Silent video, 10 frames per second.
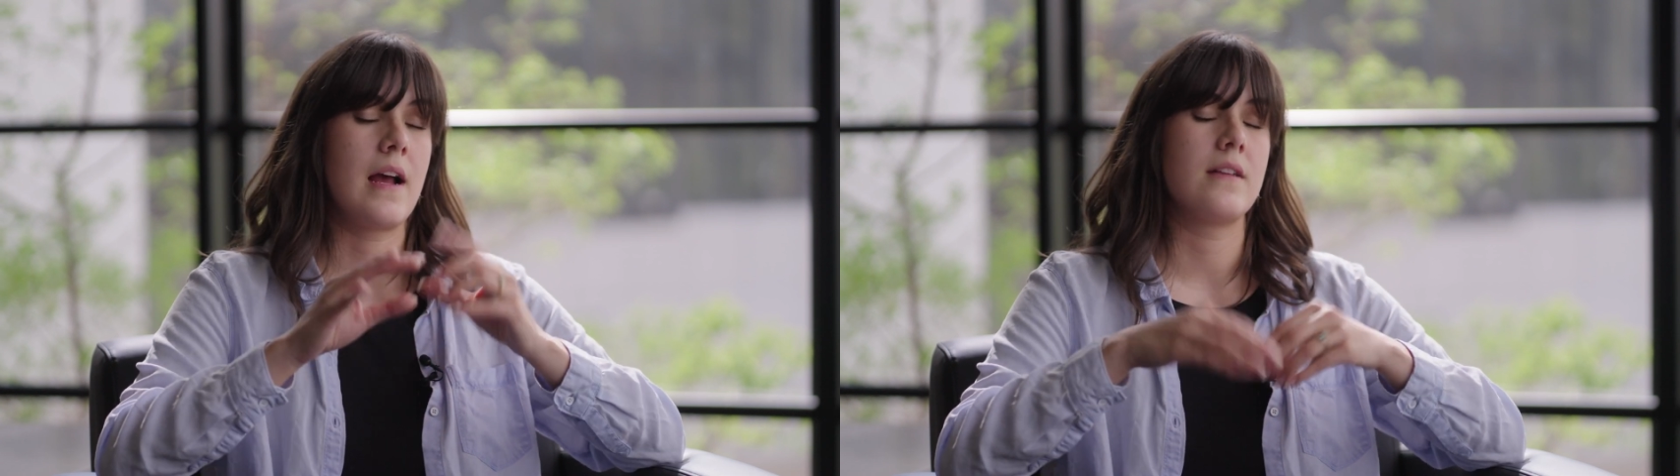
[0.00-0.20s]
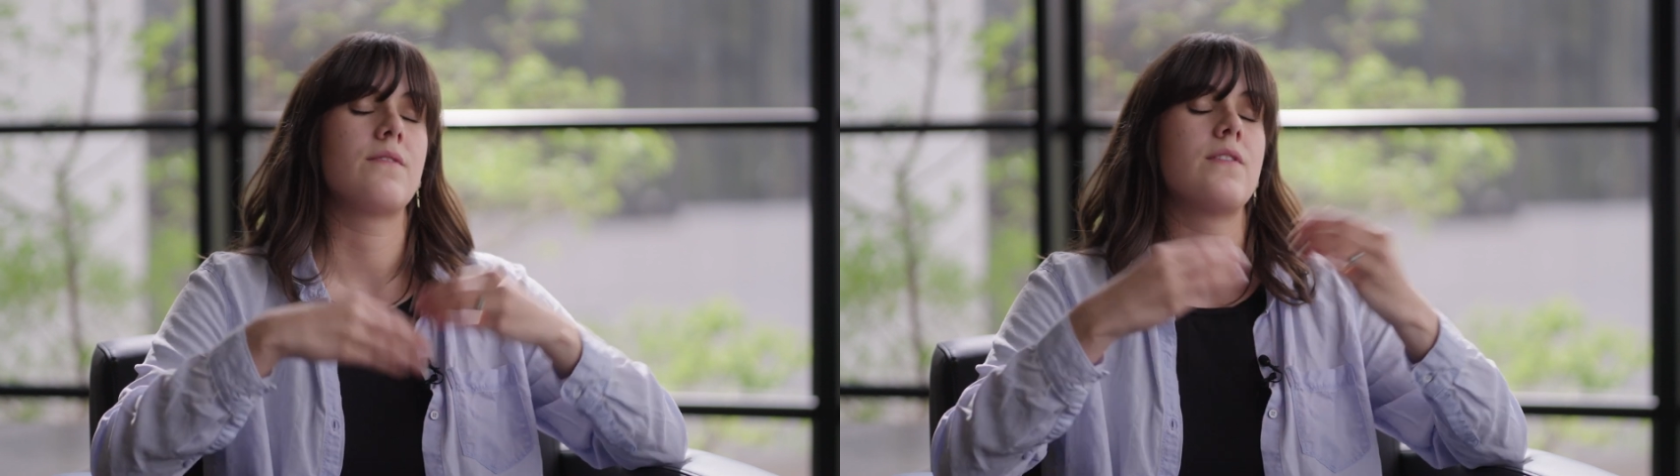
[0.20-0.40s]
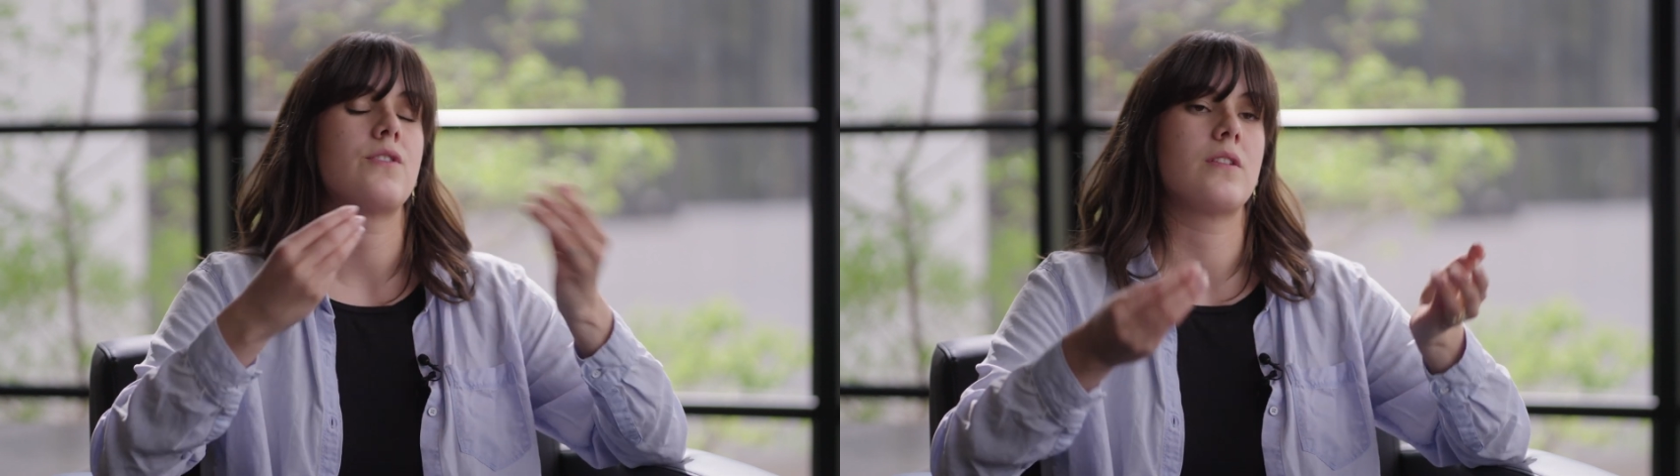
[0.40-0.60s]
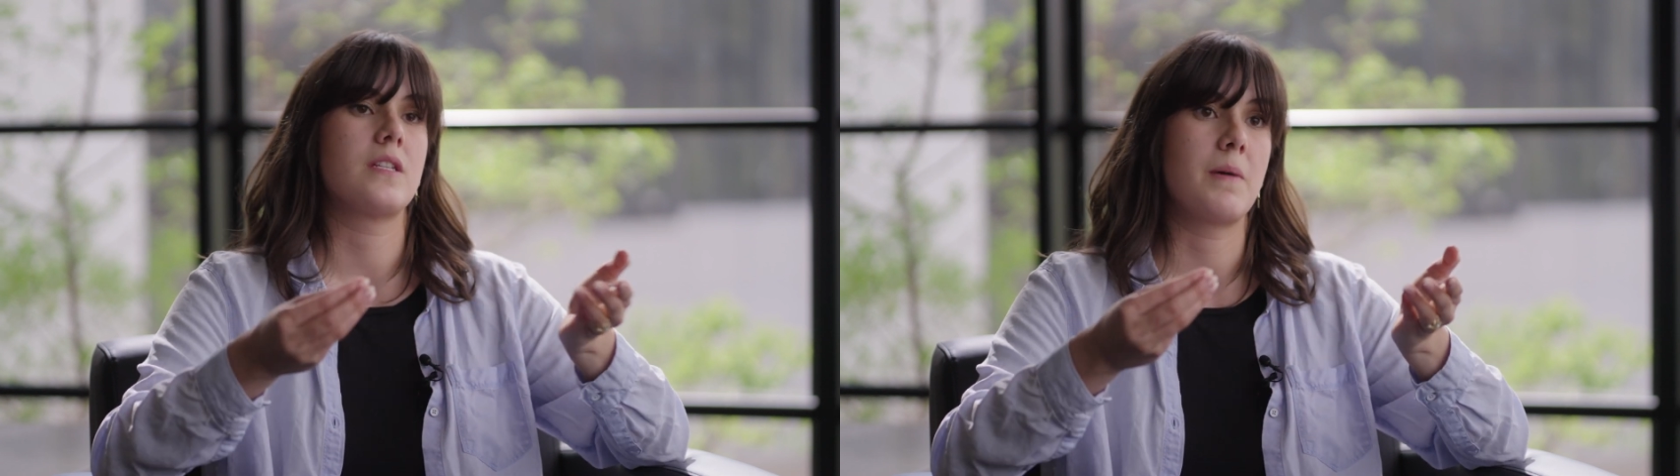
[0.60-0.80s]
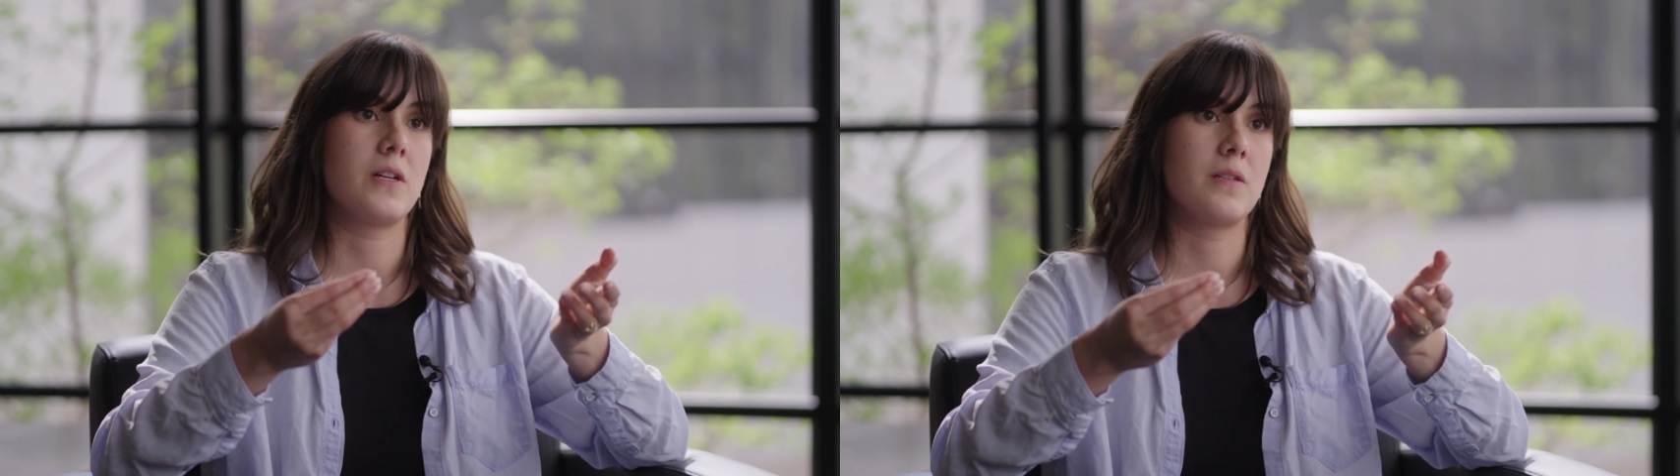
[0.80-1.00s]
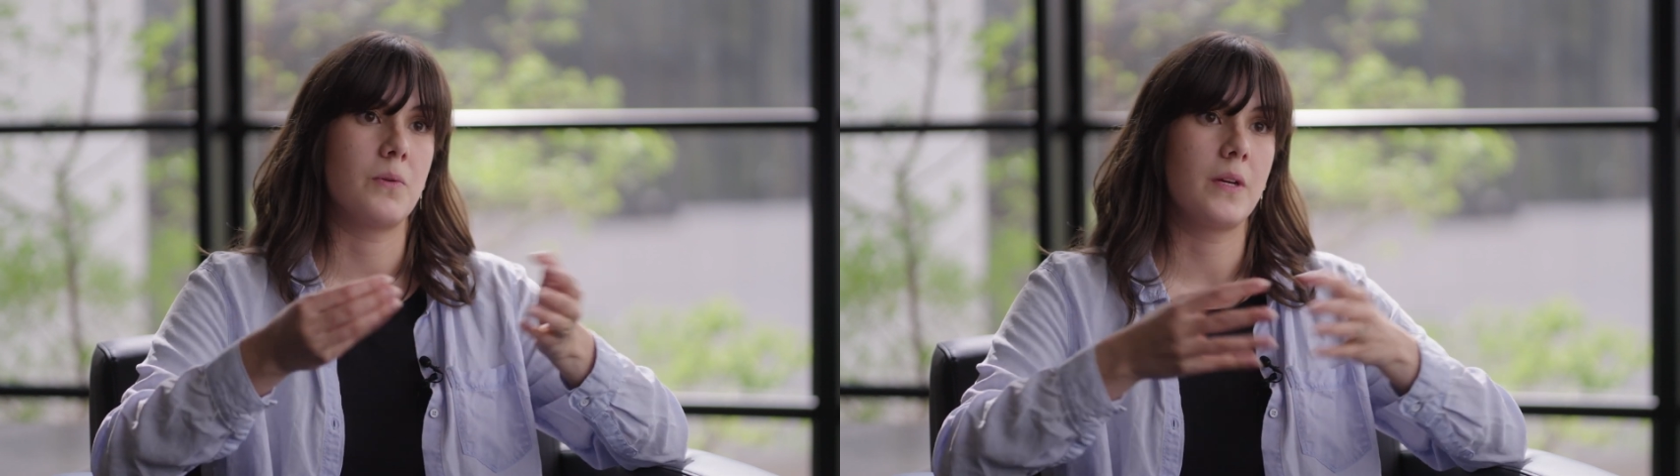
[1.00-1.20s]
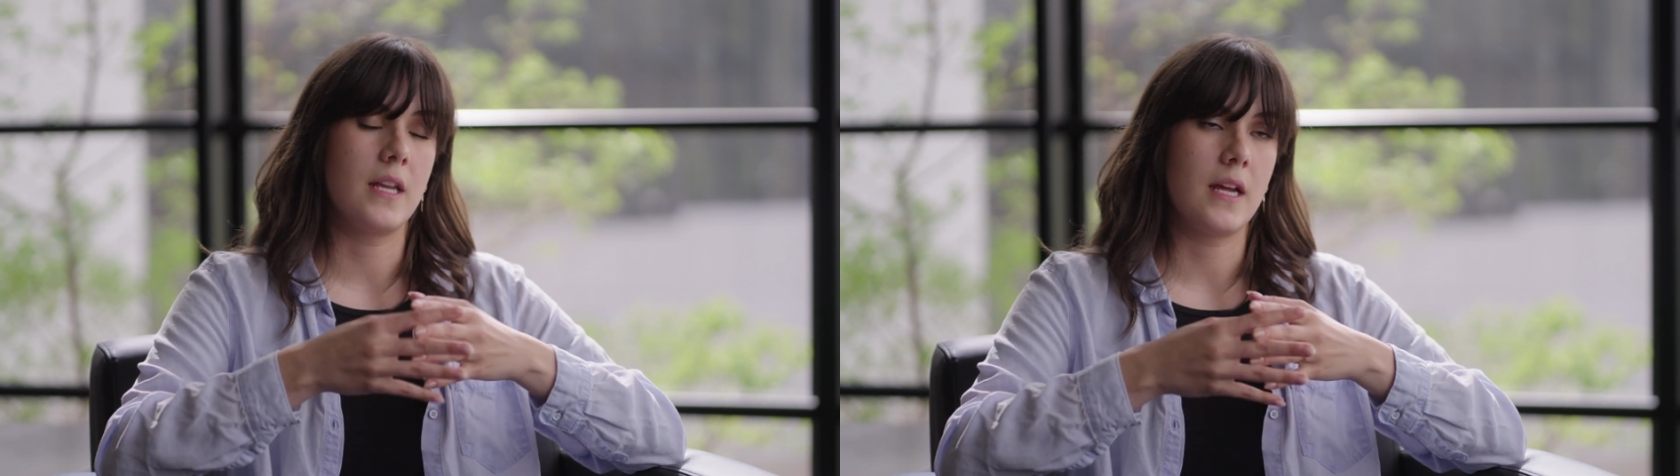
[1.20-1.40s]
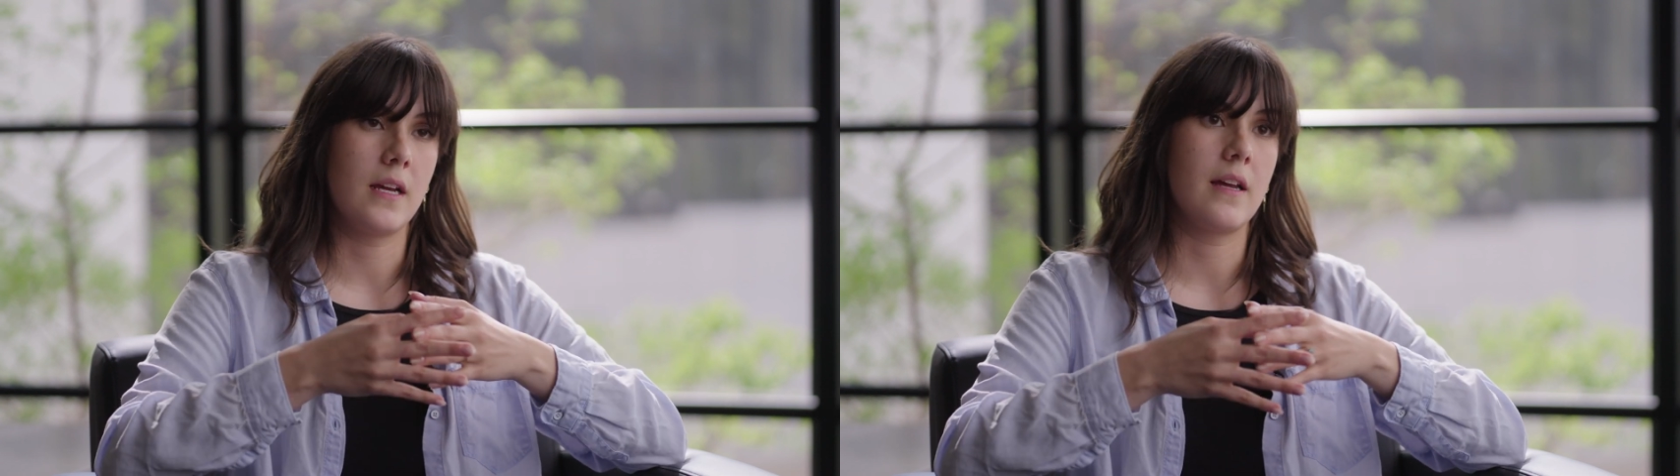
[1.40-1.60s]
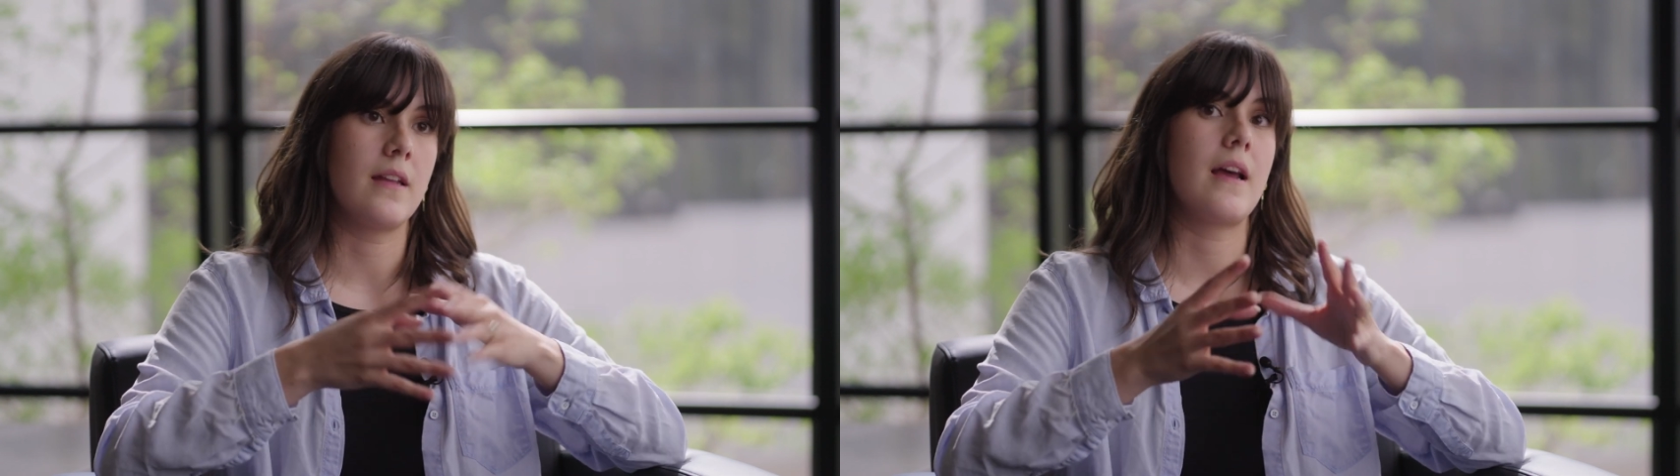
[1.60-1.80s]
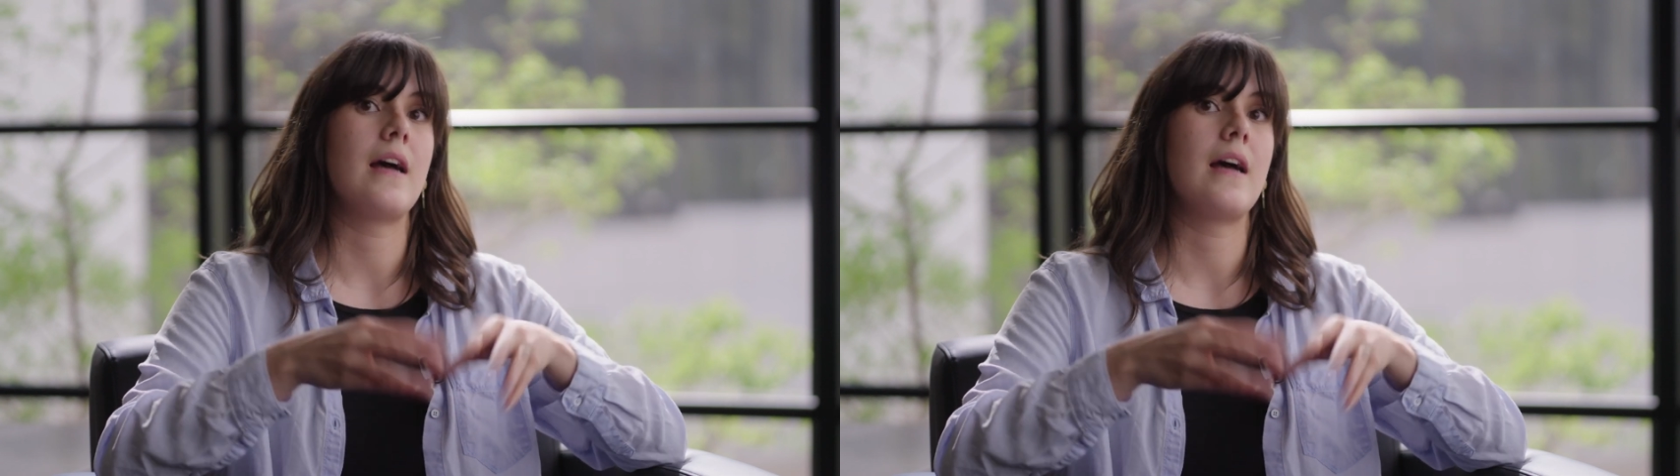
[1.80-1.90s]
as efficient as possible heating and